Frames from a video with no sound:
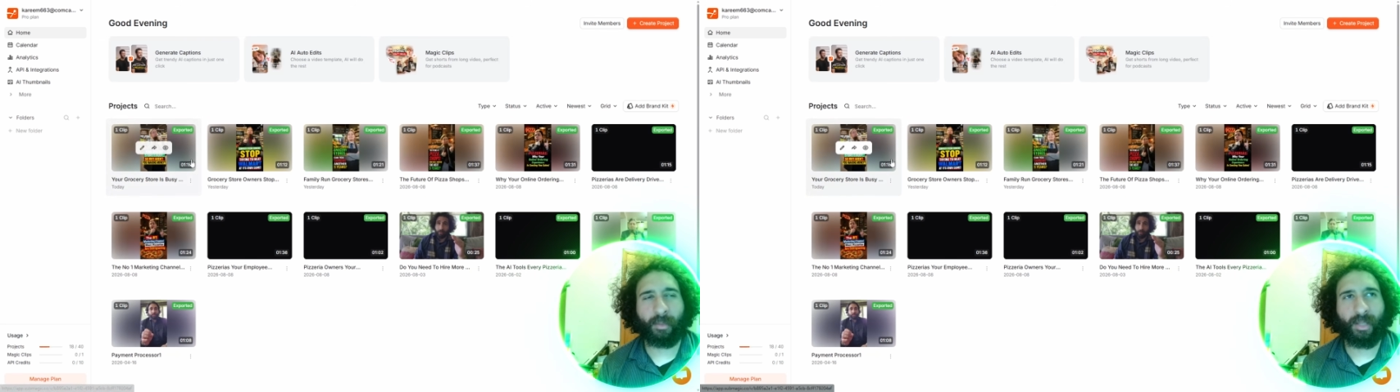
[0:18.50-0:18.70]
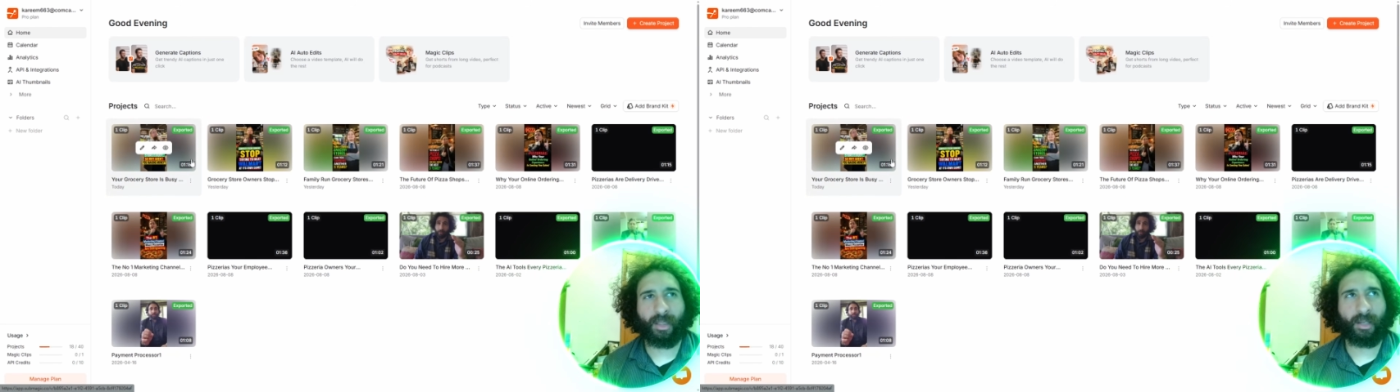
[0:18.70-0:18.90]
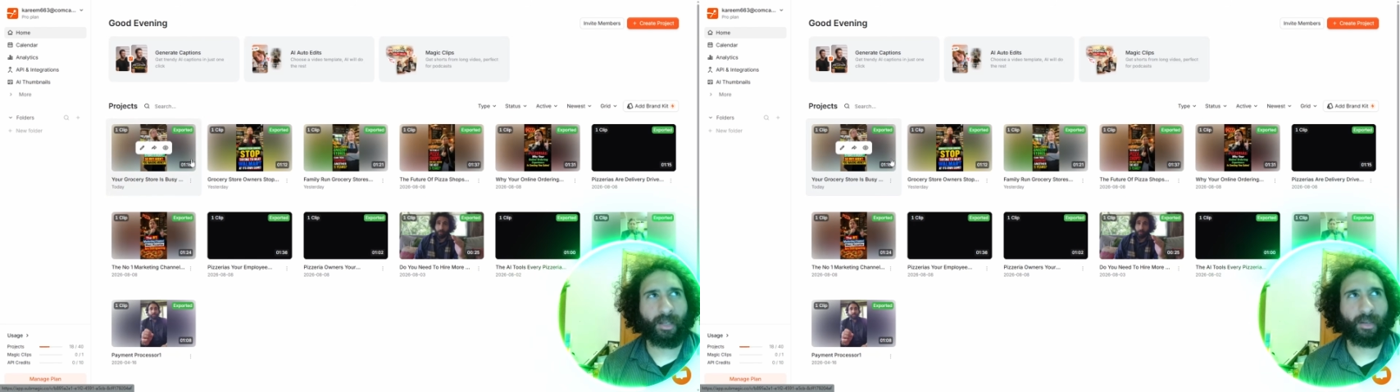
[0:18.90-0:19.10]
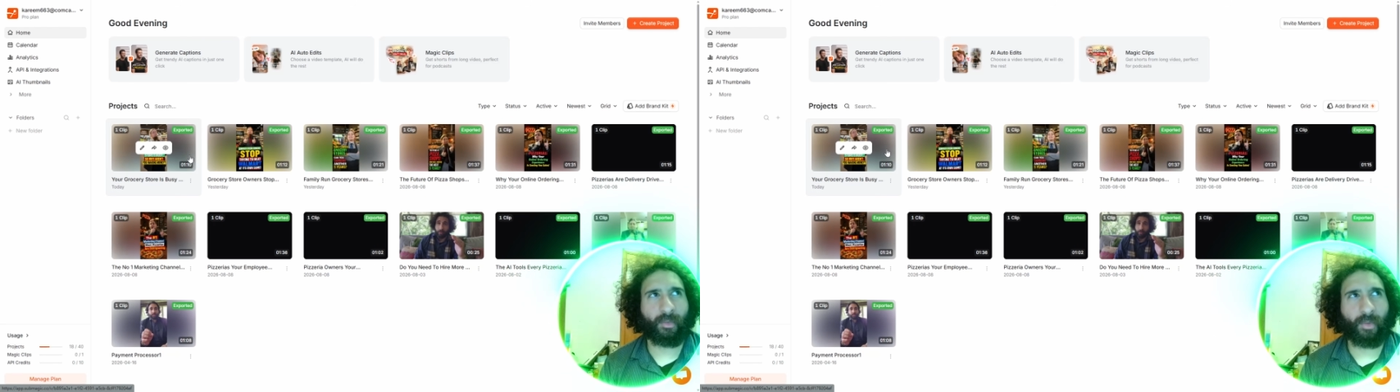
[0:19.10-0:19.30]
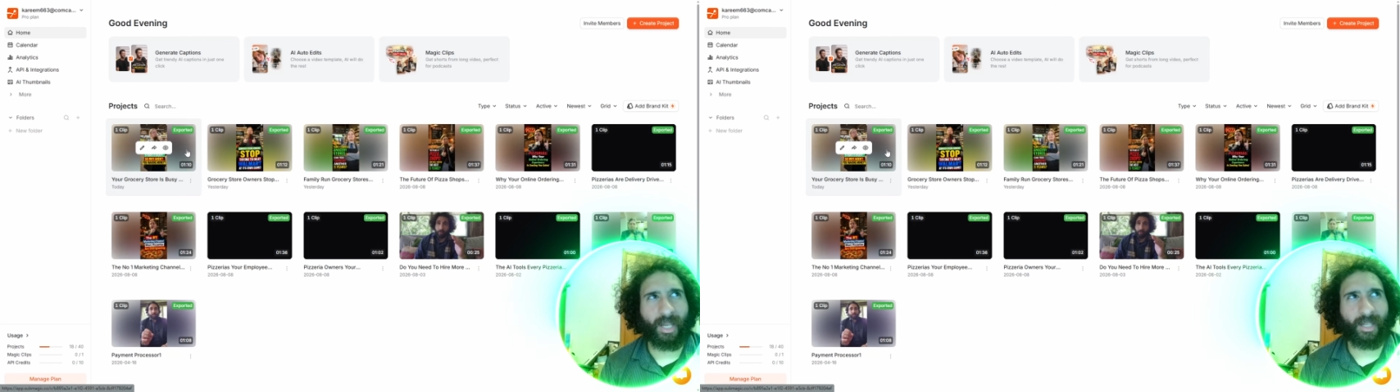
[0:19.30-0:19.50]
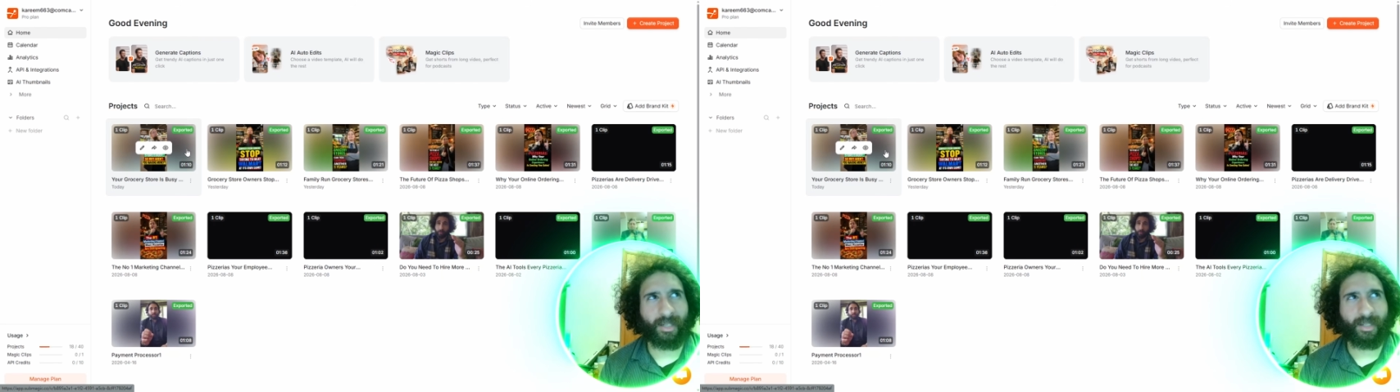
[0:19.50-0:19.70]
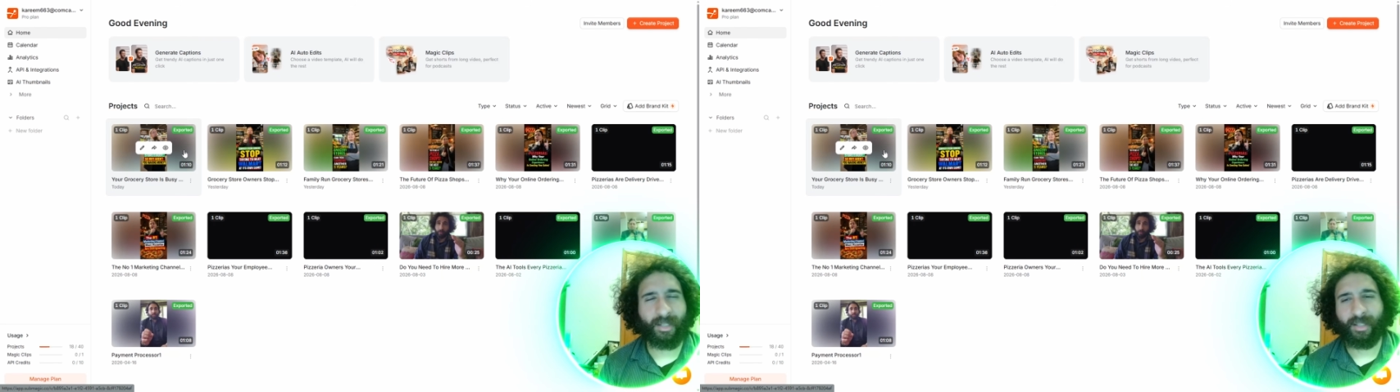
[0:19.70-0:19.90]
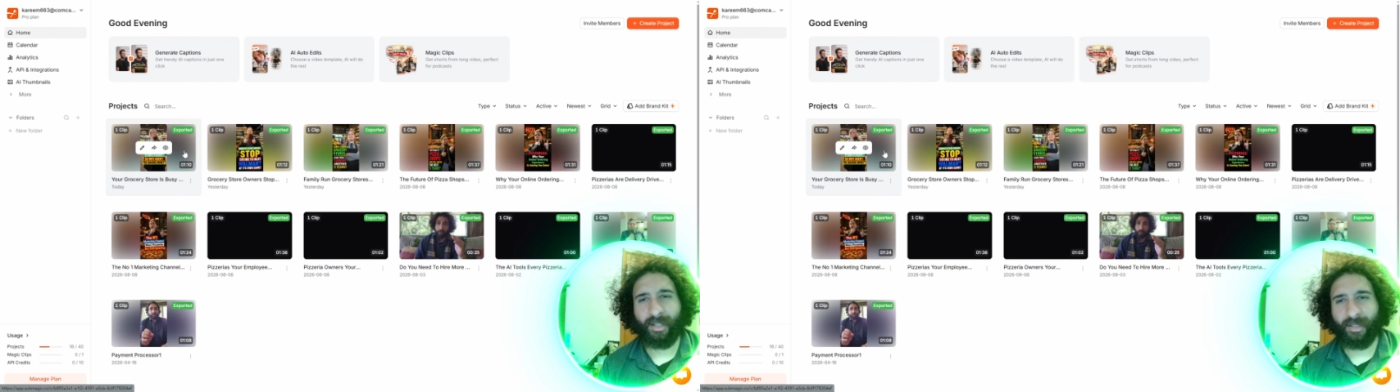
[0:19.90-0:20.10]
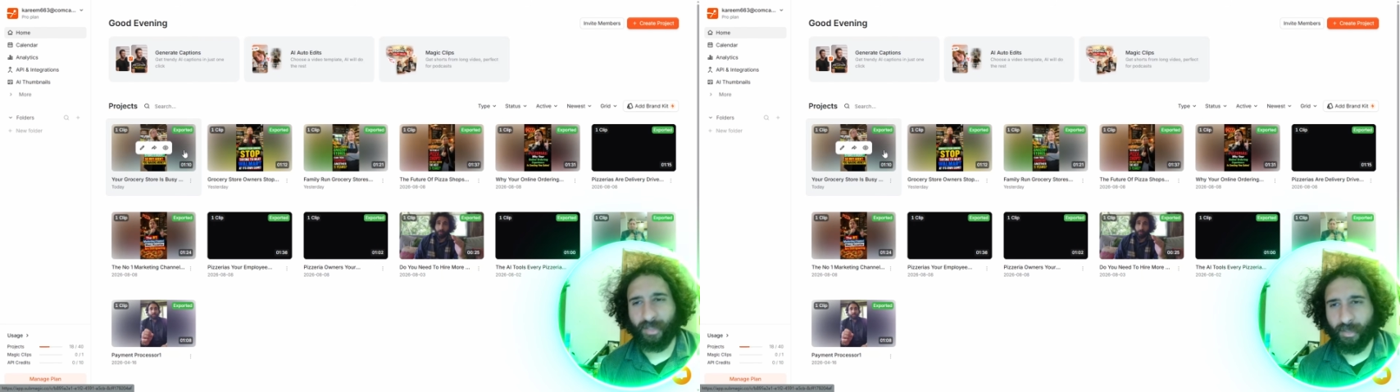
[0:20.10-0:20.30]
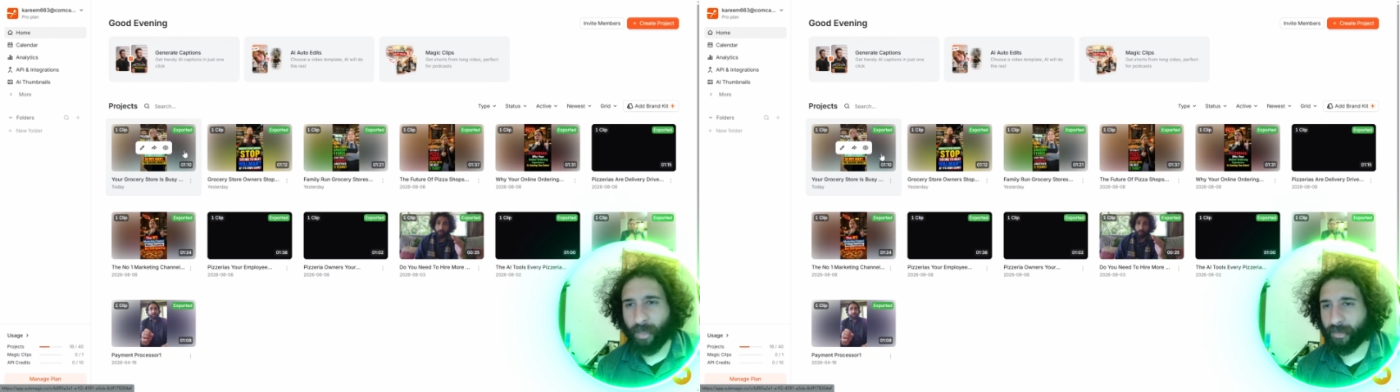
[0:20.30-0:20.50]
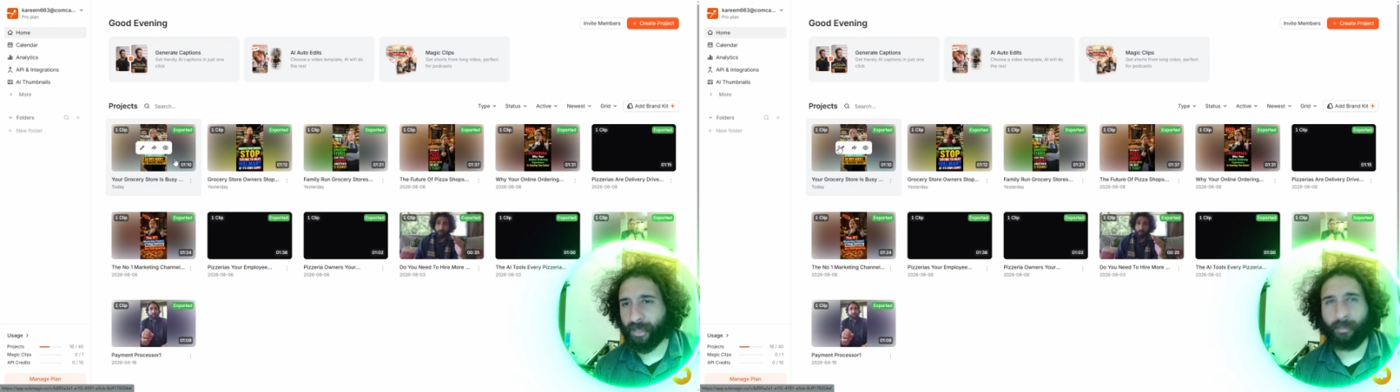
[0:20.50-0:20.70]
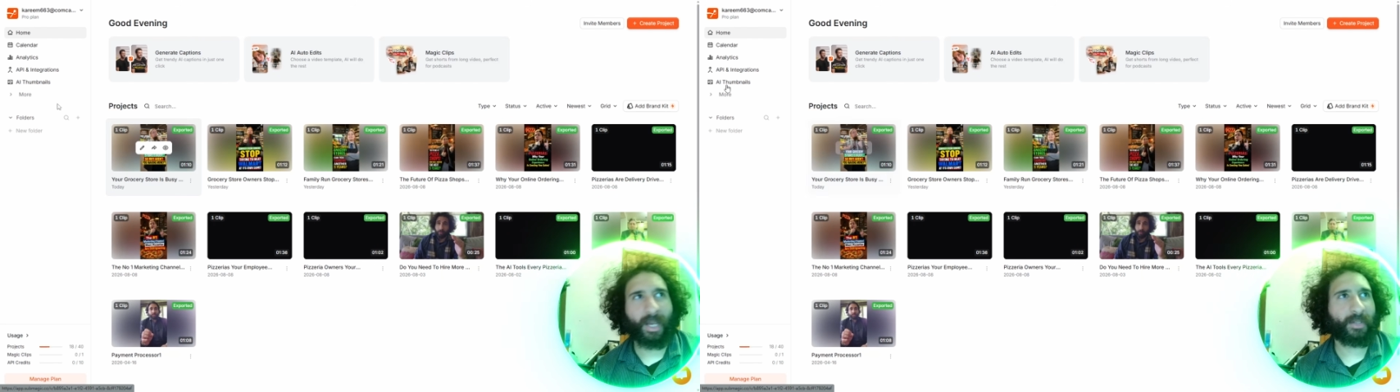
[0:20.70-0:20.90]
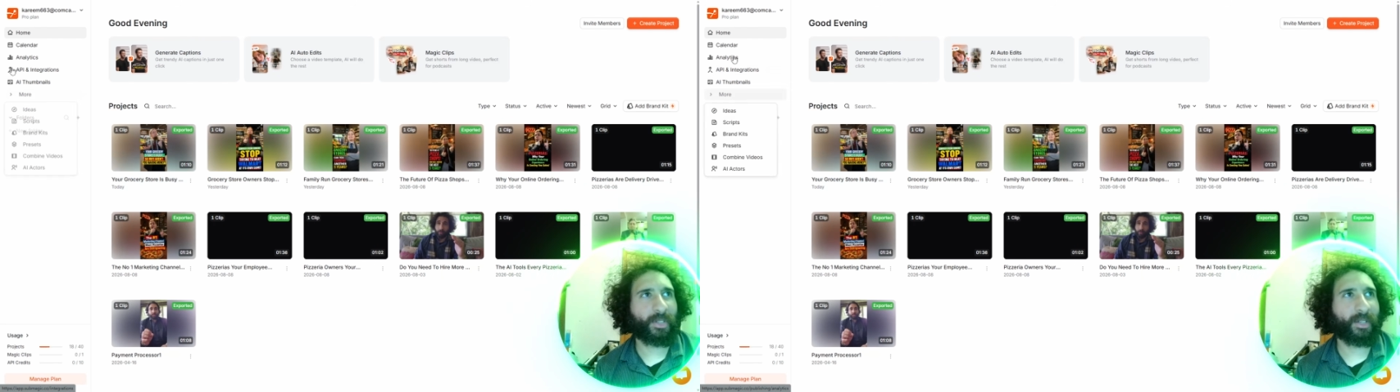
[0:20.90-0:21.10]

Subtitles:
be thinking, wait, is this about Thumbmagic?